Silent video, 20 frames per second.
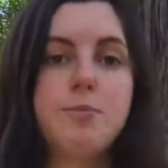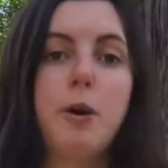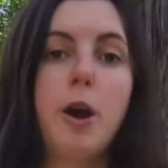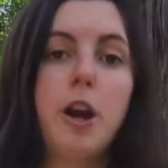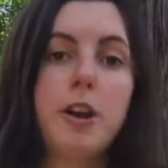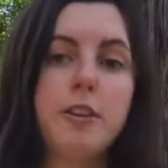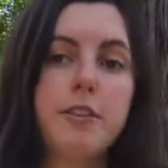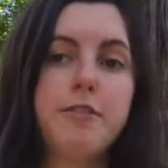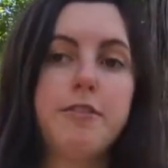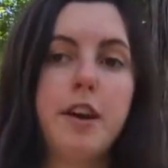
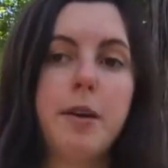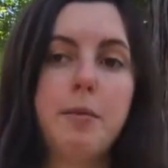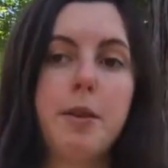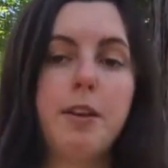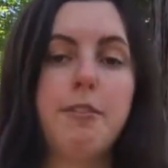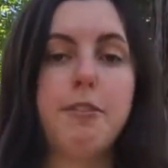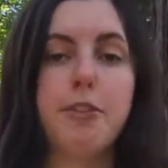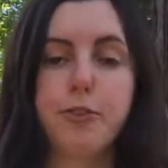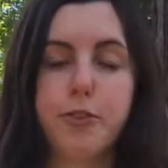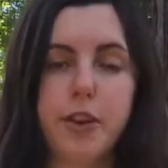part of a family
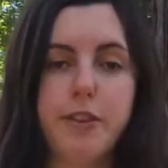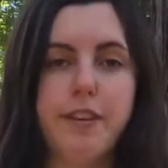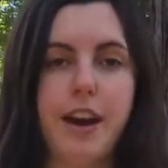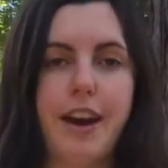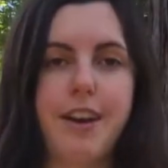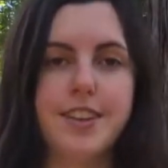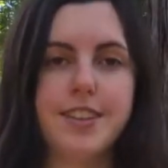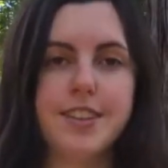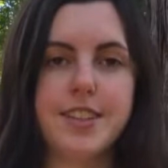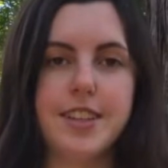of 3
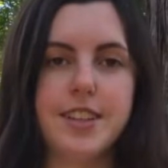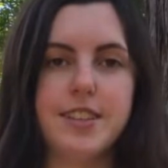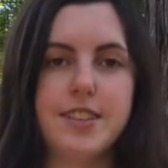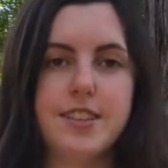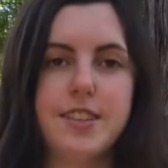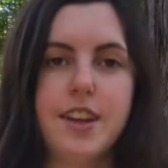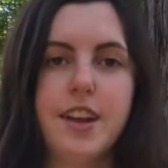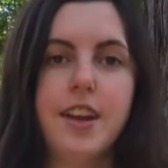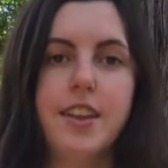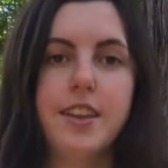
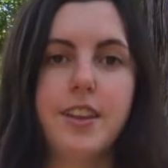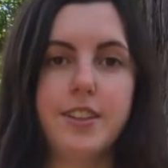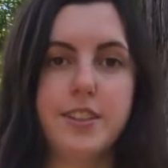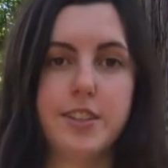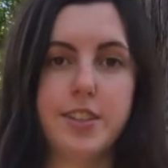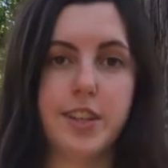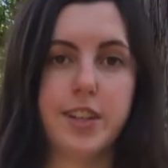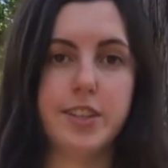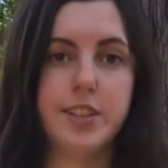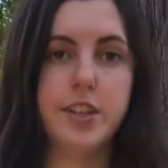viruses. There's
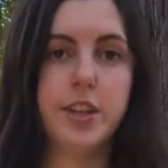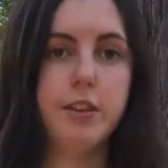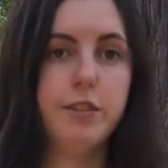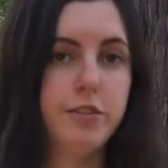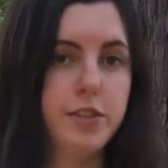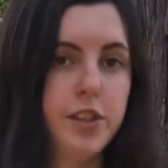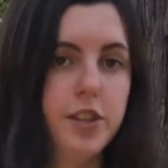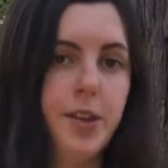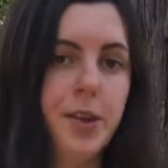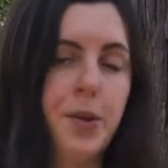
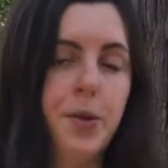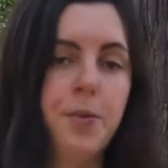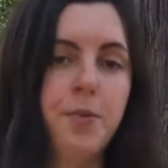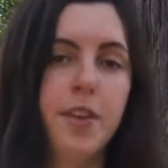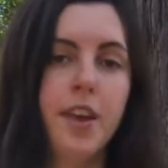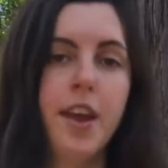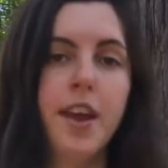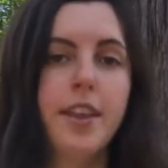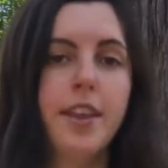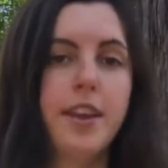SARS-CoV-2,
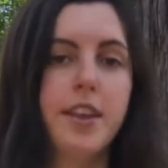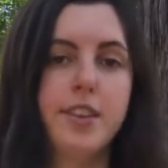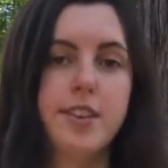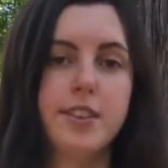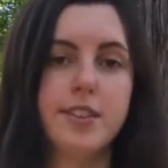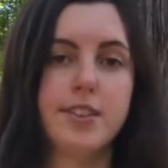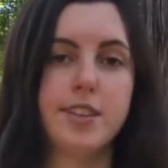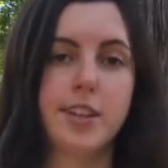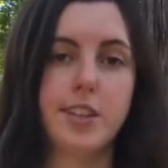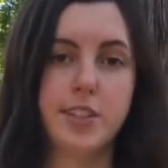then
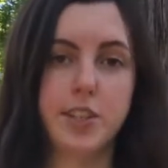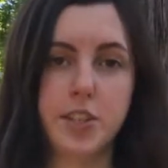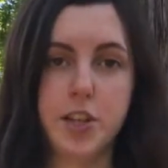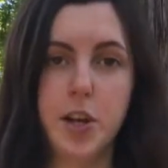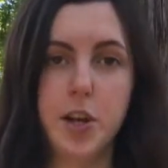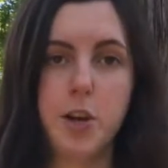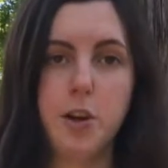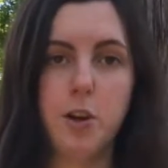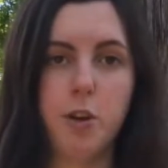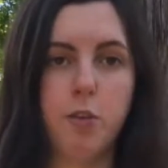there's
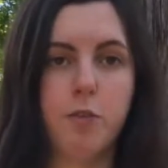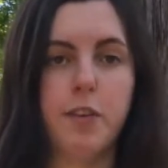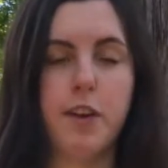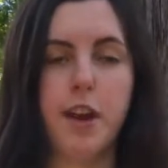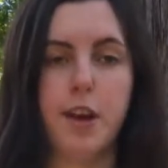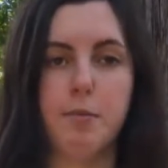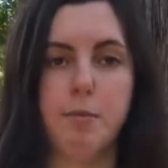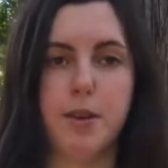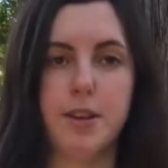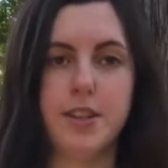SARS-CoV
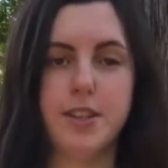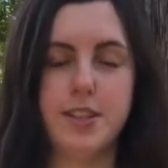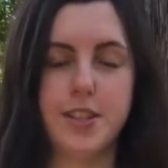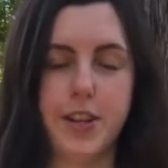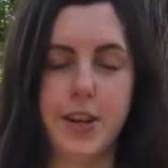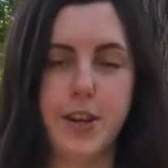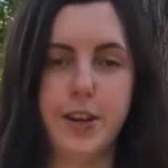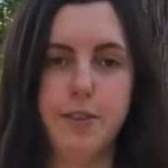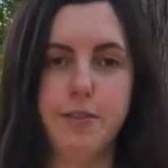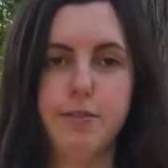and
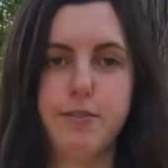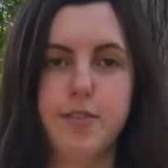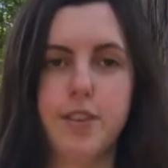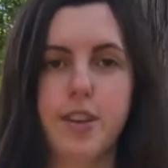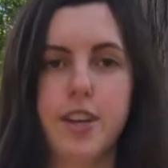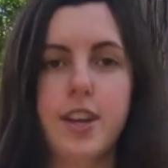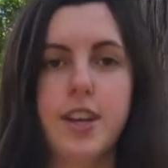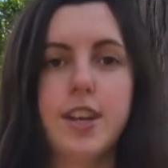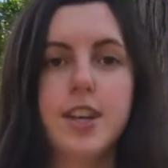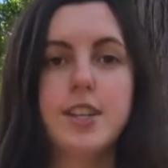MERS-CoV.
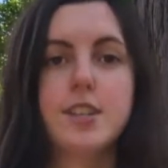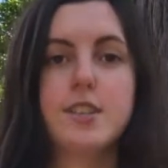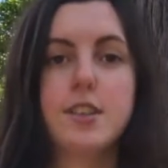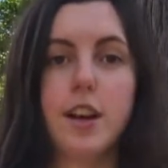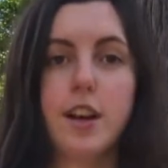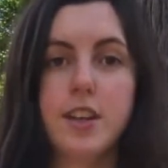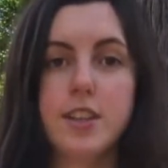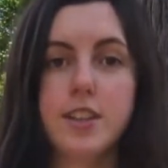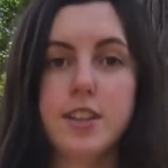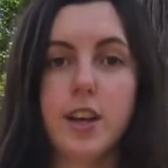
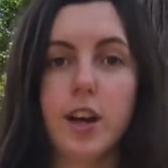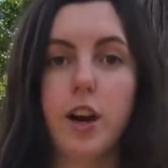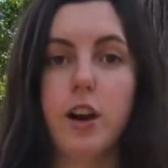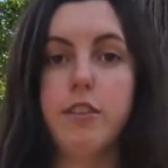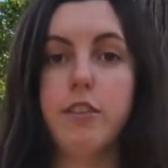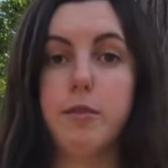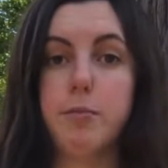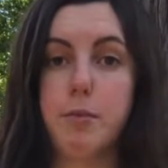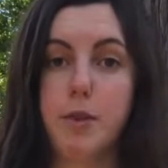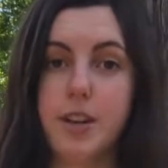SARS-CoV
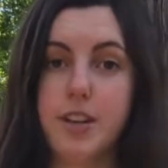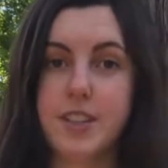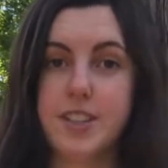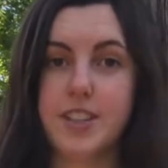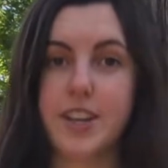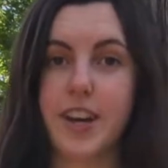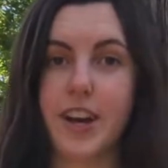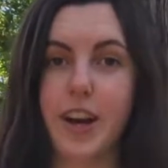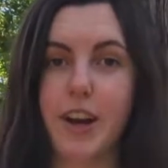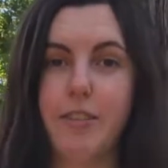and
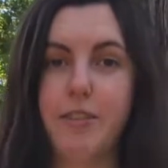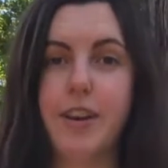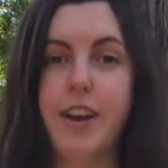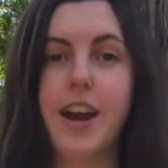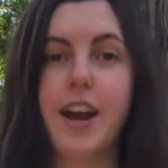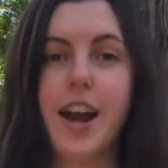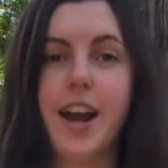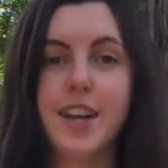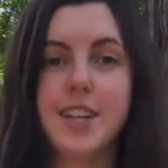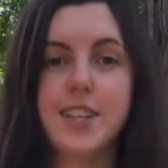MERS-CoV are
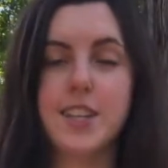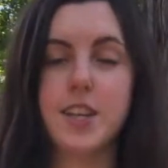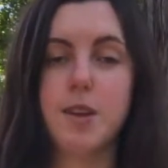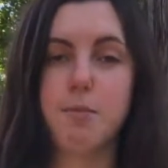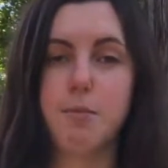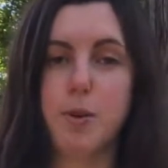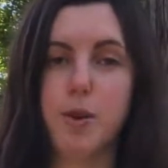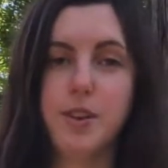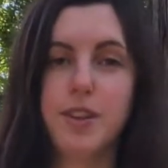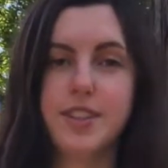actually
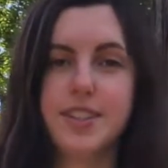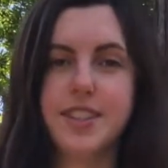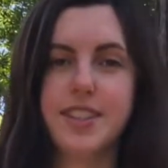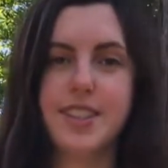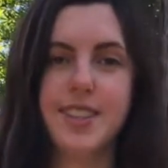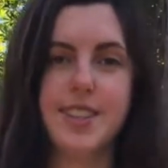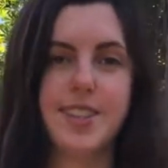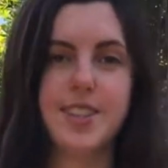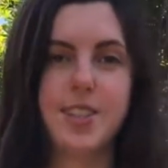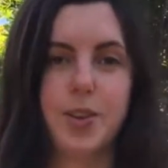important to
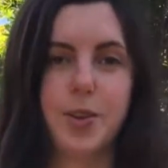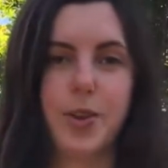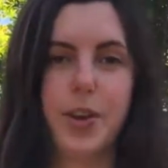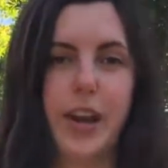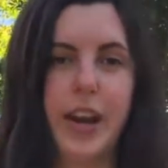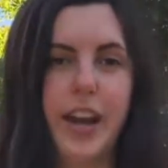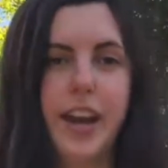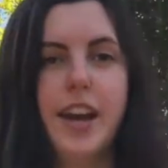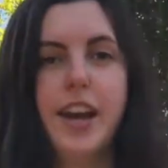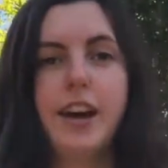this
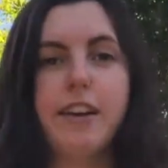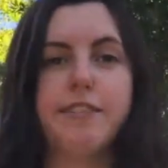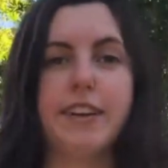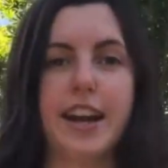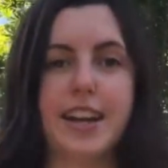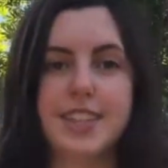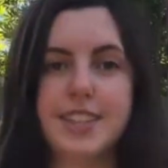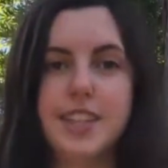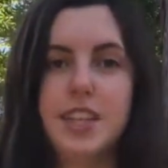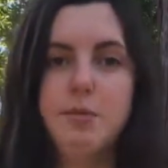story of
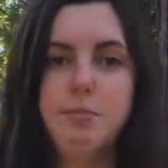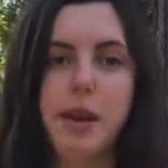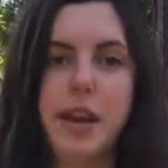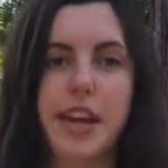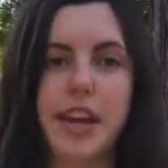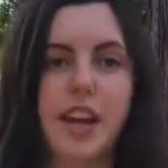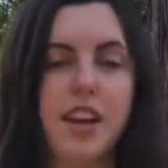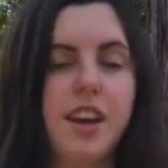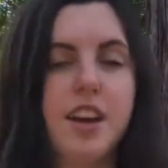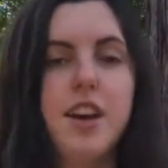vaccine
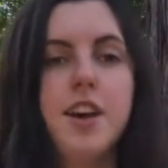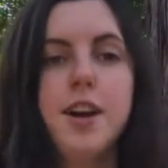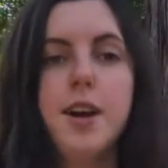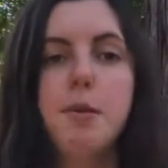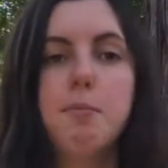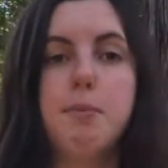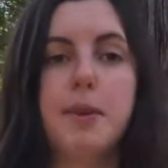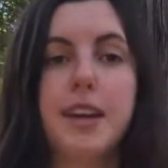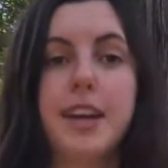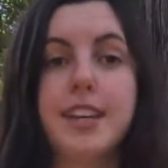making,
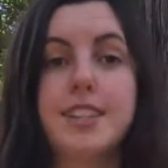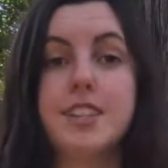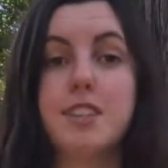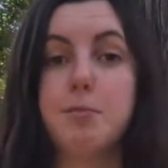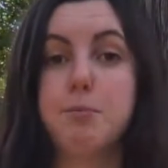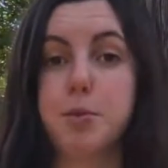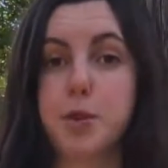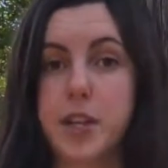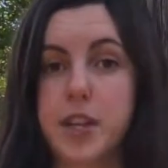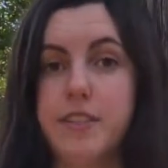because in
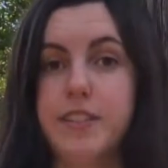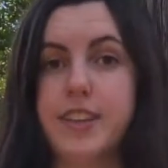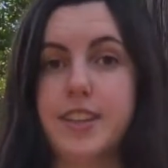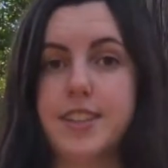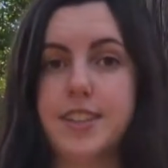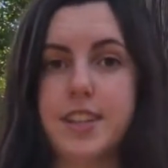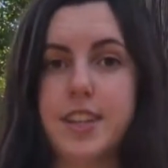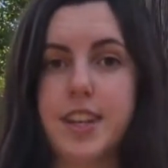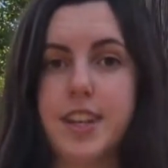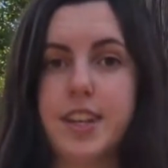
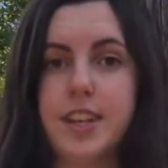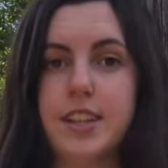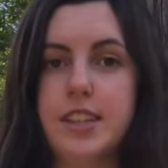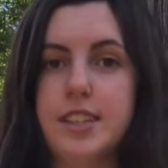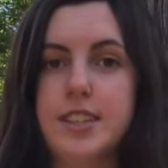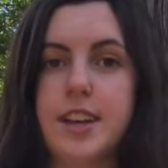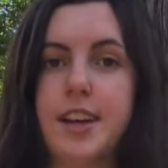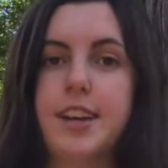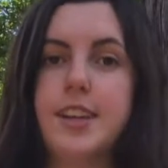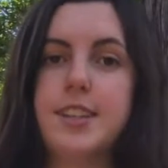previous years,
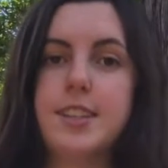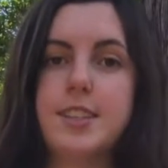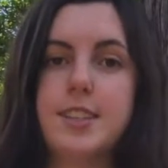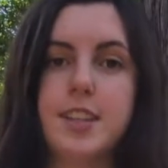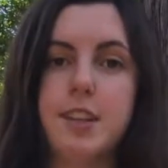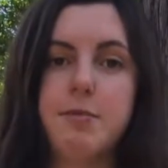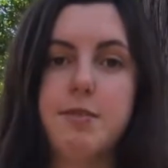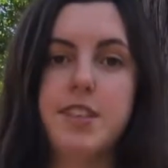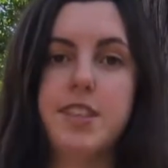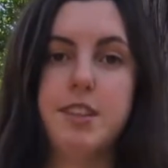scientists
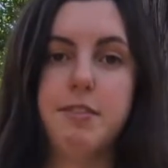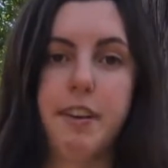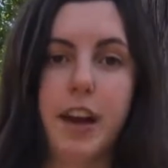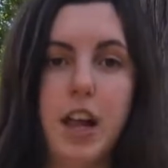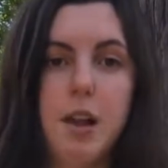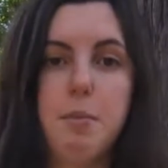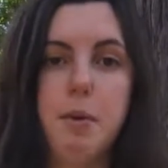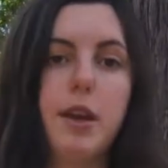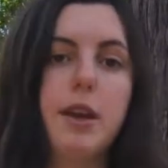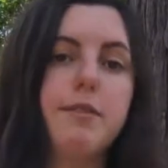have been
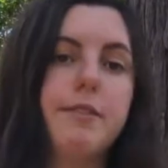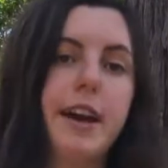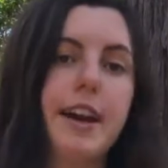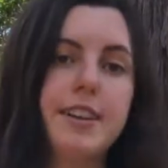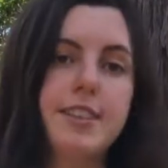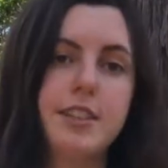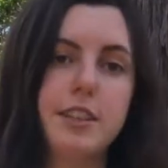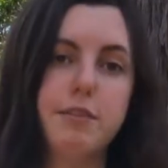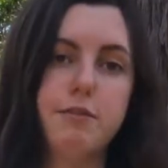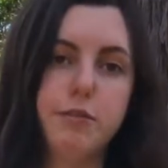developing a
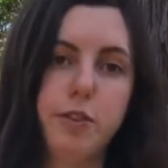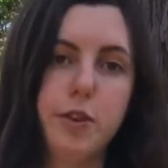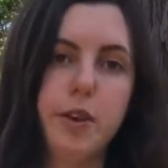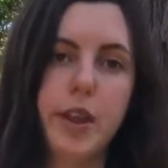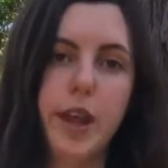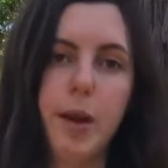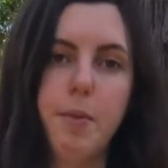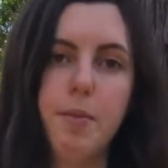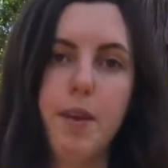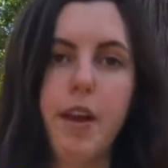vaccine for
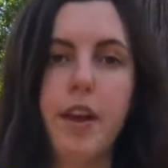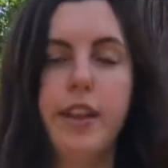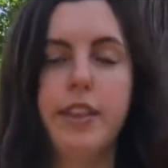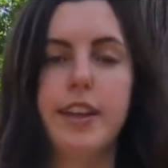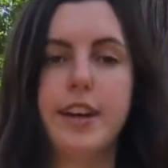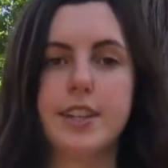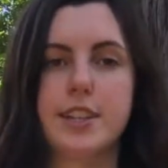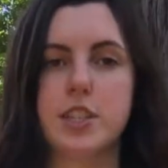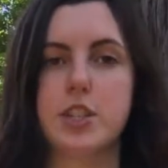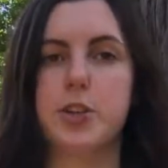them,
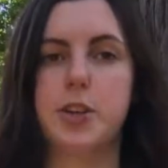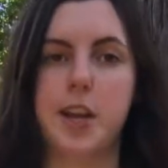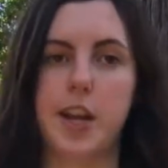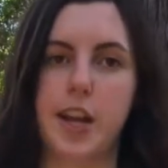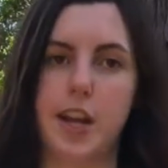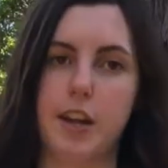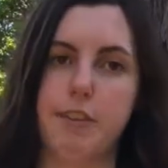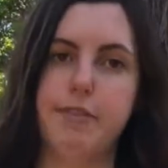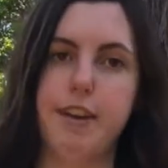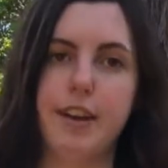thus
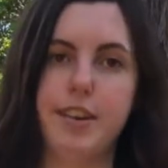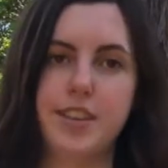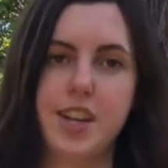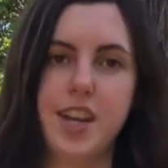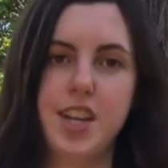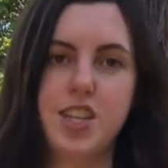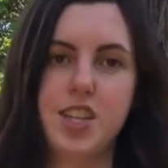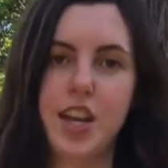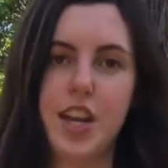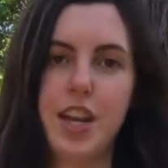creating a
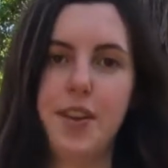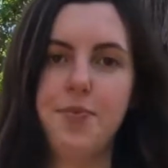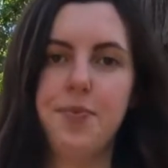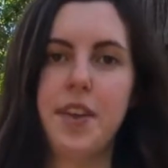foundation.